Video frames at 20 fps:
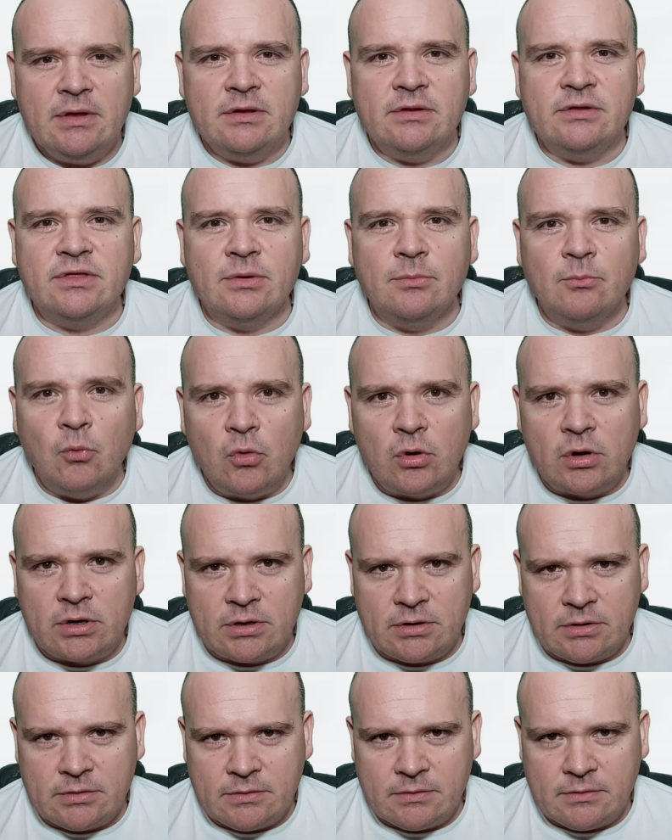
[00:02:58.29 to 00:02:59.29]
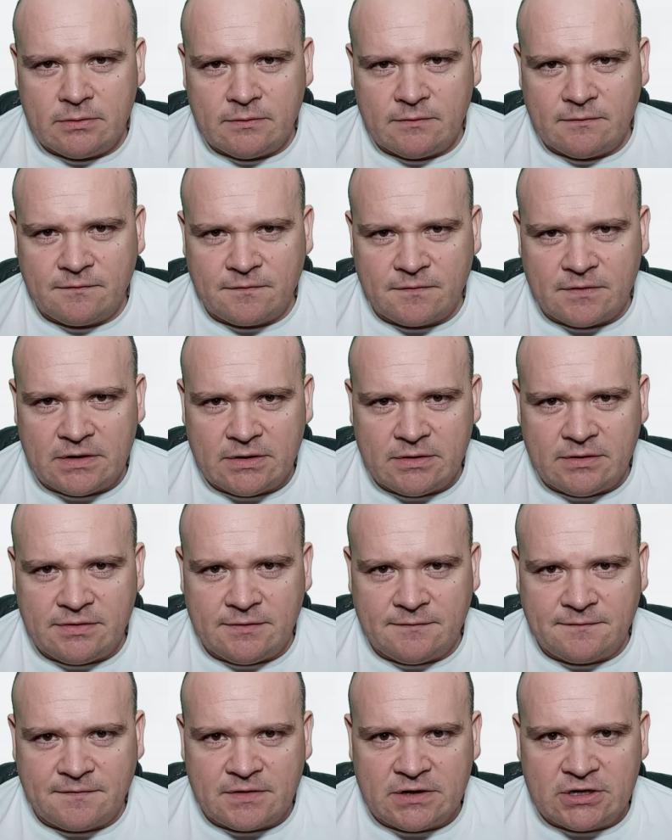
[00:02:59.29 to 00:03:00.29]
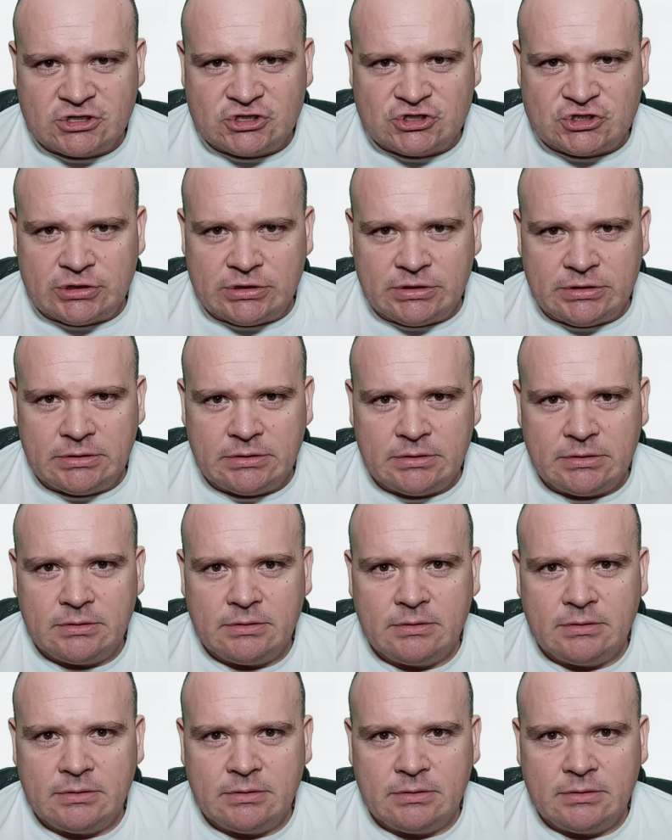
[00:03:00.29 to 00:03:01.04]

The more fr the friction,